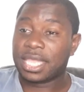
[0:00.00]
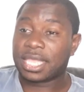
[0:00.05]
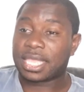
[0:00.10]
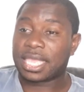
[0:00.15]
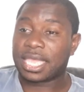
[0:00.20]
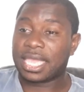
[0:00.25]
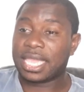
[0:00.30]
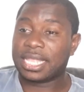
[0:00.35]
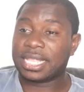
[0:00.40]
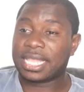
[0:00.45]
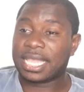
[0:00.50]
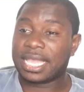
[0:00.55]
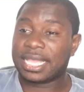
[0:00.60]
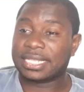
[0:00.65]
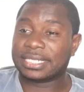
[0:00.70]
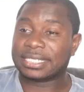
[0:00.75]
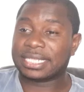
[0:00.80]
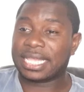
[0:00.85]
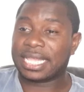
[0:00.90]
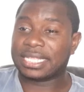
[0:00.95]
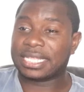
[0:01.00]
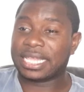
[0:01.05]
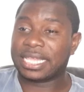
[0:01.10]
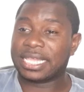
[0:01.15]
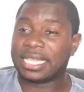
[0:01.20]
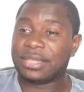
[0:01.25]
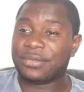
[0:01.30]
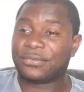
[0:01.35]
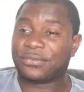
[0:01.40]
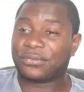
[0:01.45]
Kane has had
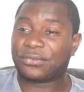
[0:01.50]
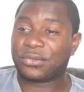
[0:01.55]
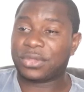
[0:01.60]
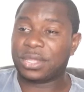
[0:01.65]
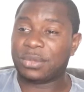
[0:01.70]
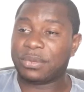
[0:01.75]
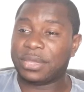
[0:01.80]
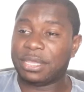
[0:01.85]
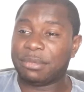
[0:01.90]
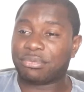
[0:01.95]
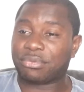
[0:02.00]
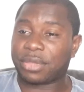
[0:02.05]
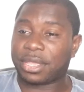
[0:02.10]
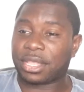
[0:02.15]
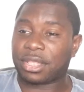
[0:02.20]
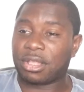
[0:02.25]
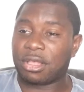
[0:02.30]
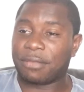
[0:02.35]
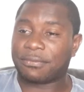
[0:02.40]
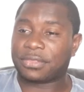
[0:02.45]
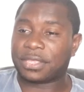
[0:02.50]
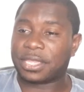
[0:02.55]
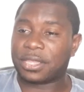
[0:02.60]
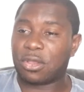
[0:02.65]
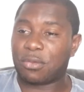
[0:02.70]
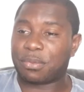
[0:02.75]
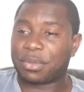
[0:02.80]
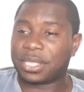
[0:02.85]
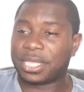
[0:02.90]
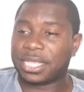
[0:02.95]
a 3-week break after
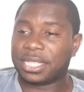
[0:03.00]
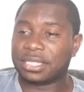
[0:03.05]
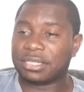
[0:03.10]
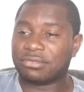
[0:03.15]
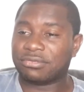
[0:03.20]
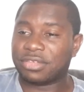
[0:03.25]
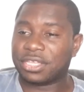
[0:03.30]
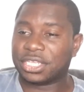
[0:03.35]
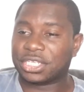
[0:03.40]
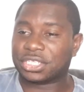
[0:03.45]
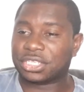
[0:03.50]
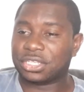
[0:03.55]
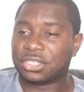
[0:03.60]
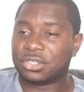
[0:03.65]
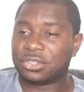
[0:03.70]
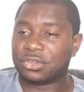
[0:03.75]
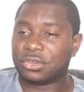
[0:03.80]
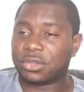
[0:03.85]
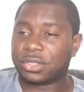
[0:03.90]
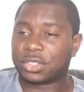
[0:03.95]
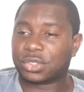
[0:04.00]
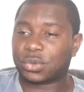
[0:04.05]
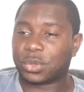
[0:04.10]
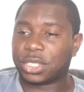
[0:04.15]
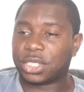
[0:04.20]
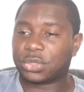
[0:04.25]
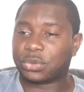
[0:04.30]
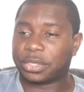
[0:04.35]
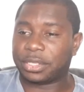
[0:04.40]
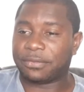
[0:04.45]
helping England reach the Euro
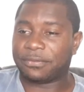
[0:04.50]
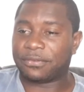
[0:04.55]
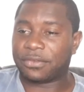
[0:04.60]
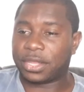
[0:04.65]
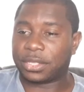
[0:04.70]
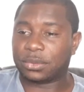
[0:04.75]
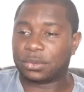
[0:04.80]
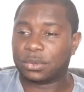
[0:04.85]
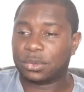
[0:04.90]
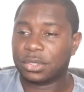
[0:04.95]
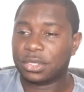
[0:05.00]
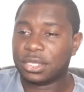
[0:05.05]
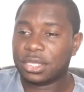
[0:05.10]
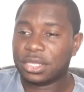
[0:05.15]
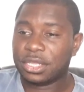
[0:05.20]
2020 final.